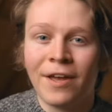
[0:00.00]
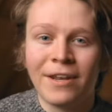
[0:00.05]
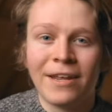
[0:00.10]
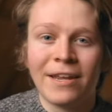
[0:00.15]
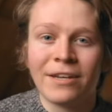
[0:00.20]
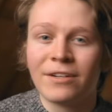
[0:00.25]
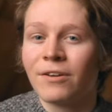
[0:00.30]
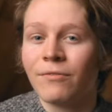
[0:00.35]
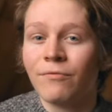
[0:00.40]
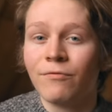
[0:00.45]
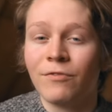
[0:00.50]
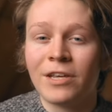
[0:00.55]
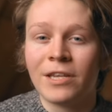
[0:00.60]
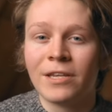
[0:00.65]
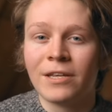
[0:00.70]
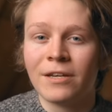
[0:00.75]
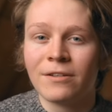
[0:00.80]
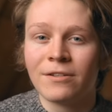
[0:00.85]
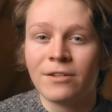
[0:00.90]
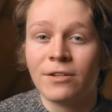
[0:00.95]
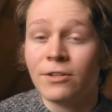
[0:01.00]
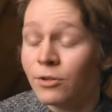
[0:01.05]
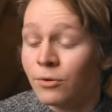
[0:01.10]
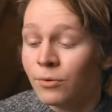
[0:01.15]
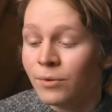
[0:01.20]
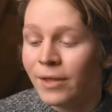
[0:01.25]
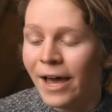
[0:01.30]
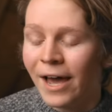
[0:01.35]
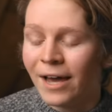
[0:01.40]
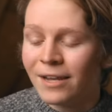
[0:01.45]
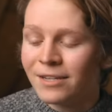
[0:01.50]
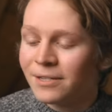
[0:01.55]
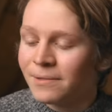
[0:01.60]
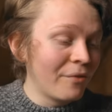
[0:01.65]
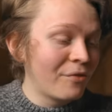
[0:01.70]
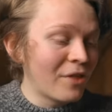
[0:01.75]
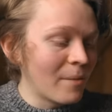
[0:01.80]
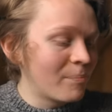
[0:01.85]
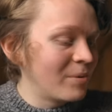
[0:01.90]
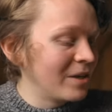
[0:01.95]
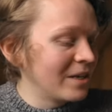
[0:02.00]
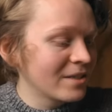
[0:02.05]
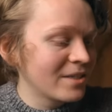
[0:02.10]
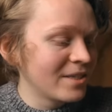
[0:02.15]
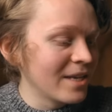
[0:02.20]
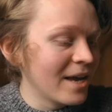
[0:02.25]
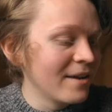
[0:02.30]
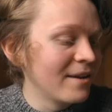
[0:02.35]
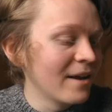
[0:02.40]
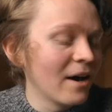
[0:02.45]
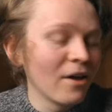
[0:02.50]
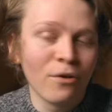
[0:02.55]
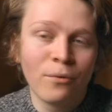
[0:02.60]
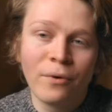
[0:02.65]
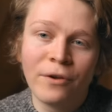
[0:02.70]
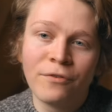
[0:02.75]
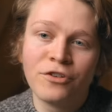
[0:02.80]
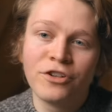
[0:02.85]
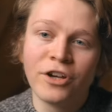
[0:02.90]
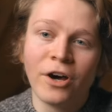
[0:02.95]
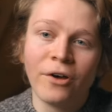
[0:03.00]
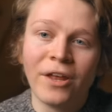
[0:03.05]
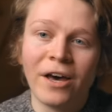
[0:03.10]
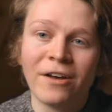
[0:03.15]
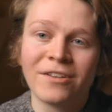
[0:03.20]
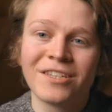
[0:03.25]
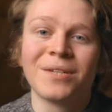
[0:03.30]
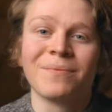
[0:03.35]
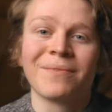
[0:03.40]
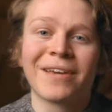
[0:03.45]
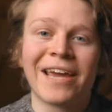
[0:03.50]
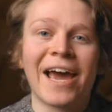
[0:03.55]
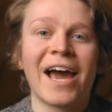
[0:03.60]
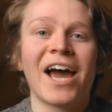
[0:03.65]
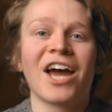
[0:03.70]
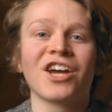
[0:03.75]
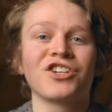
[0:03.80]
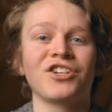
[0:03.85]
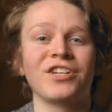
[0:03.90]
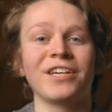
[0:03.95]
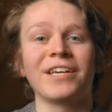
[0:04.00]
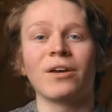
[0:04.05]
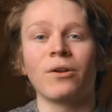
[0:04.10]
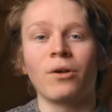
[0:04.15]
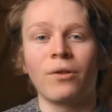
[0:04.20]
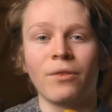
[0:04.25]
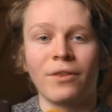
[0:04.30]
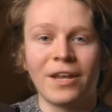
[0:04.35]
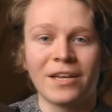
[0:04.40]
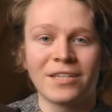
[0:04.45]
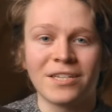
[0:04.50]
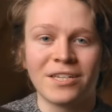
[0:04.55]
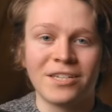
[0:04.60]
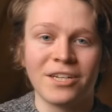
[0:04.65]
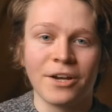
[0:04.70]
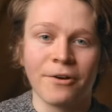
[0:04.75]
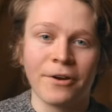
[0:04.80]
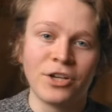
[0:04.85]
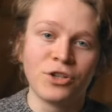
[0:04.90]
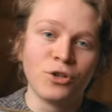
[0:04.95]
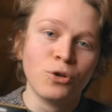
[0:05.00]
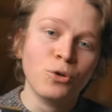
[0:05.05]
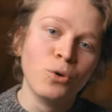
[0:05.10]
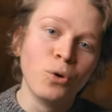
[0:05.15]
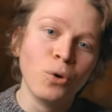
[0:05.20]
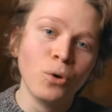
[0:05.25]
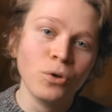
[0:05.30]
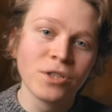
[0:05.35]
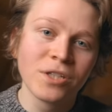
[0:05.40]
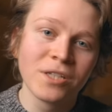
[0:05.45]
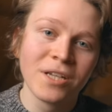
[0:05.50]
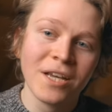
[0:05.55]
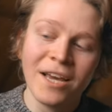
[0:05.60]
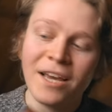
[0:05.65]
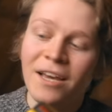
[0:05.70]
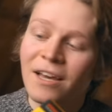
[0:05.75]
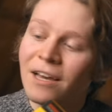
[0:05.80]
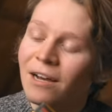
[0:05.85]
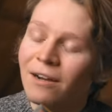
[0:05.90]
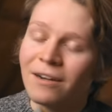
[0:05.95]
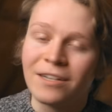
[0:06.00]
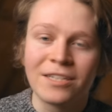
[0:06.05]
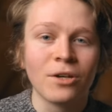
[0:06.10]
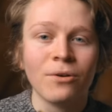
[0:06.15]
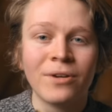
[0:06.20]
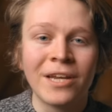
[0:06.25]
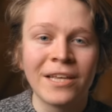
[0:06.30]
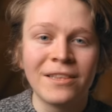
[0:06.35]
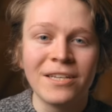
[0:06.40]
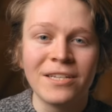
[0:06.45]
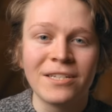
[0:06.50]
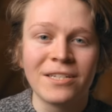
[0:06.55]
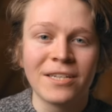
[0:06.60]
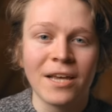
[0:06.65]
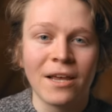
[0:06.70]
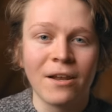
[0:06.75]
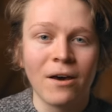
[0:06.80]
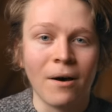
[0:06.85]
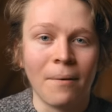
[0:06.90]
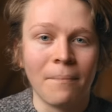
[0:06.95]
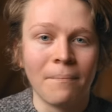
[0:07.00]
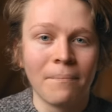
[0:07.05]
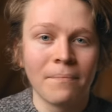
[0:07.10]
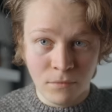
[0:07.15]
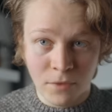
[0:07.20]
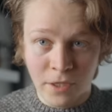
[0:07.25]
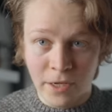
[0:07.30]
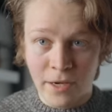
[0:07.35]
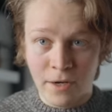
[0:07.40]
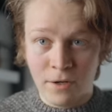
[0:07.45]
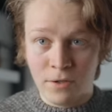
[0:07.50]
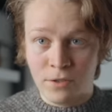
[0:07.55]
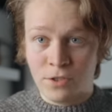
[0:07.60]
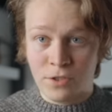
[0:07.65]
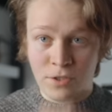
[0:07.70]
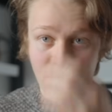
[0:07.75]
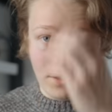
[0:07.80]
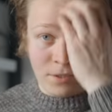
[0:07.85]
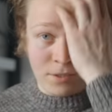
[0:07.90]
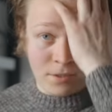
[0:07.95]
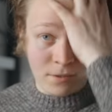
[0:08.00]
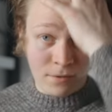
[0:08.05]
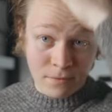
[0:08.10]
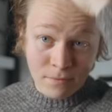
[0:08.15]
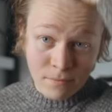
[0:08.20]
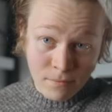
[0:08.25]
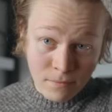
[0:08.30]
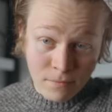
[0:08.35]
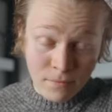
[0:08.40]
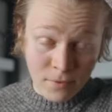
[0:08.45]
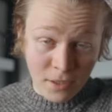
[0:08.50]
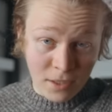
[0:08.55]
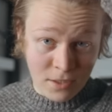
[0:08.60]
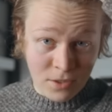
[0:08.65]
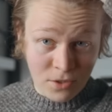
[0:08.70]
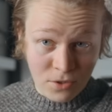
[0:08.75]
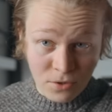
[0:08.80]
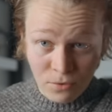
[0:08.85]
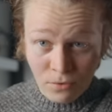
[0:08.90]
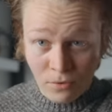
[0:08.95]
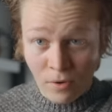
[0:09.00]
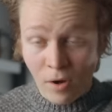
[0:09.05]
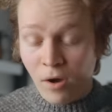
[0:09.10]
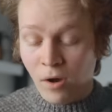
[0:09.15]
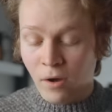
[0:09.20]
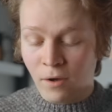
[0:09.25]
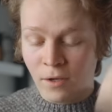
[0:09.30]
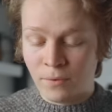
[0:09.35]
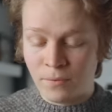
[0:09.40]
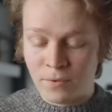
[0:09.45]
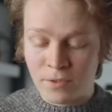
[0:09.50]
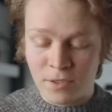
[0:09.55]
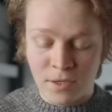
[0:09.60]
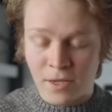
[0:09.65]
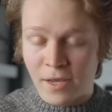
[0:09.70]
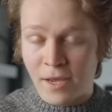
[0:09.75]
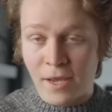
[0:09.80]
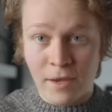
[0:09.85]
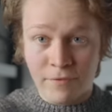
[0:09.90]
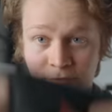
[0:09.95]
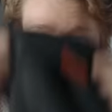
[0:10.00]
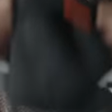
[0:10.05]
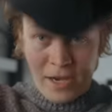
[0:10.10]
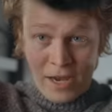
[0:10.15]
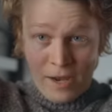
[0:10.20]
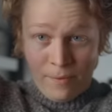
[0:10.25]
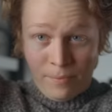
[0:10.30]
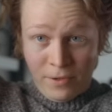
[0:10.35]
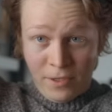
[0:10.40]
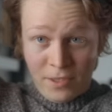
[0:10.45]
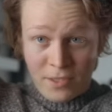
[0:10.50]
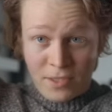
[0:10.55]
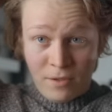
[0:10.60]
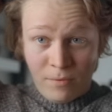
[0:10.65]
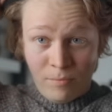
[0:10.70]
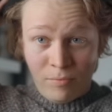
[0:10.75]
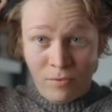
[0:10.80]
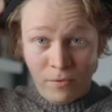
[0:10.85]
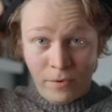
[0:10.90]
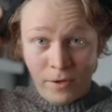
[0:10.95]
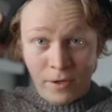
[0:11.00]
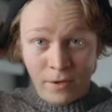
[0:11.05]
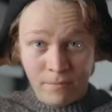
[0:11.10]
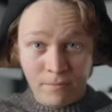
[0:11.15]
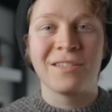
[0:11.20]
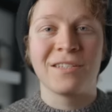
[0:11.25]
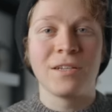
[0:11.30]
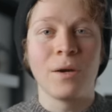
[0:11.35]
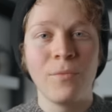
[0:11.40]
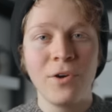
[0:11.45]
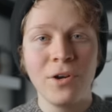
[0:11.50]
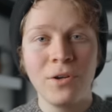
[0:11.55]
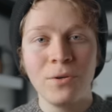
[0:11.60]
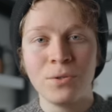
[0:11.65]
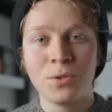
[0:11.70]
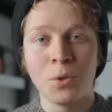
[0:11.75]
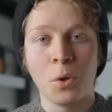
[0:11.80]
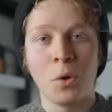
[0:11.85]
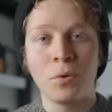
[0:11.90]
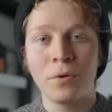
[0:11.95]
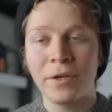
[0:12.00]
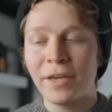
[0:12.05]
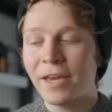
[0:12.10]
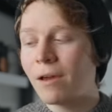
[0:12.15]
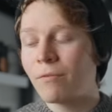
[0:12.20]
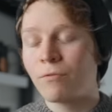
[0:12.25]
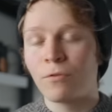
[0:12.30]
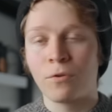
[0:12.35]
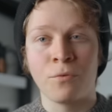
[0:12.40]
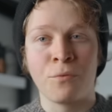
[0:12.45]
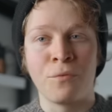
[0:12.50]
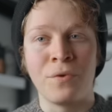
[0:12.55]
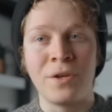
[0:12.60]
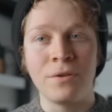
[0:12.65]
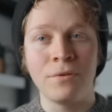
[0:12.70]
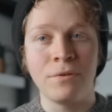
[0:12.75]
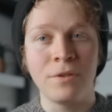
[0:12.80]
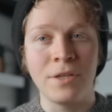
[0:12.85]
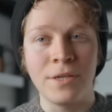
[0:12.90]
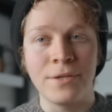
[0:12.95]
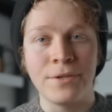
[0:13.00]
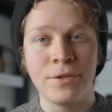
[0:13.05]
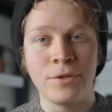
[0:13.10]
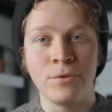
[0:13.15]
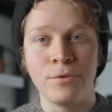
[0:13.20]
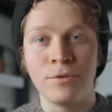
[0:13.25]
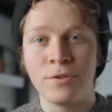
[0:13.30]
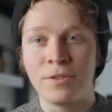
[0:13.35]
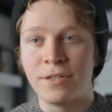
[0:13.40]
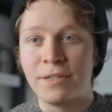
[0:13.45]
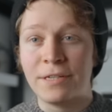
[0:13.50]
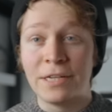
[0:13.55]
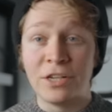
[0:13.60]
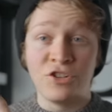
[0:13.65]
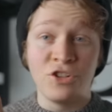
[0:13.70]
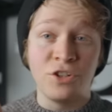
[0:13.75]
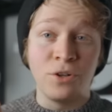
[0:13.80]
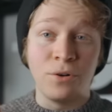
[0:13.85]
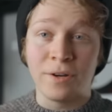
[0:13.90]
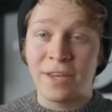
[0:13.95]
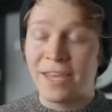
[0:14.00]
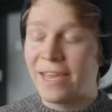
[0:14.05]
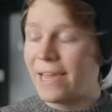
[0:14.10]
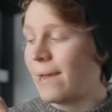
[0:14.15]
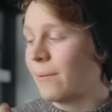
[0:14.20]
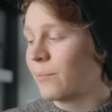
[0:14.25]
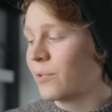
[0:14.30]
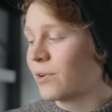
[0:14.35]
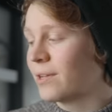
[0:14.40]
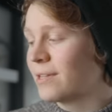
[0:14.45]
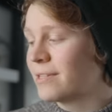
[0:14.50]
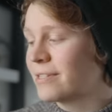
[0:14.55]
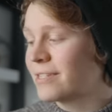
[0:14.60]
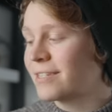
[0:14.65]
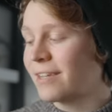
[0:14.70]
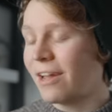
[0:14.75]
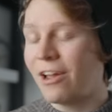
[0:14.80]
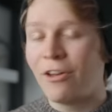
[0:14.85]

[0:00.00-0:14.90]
and inconvenient to do that. But that being said, now that we've shelled out some cash to get all the necessary tools, let's go get these set up. The hair is just, it's too long. It was gonna have to happen at some point. As someone who's only ever really used digital cameras,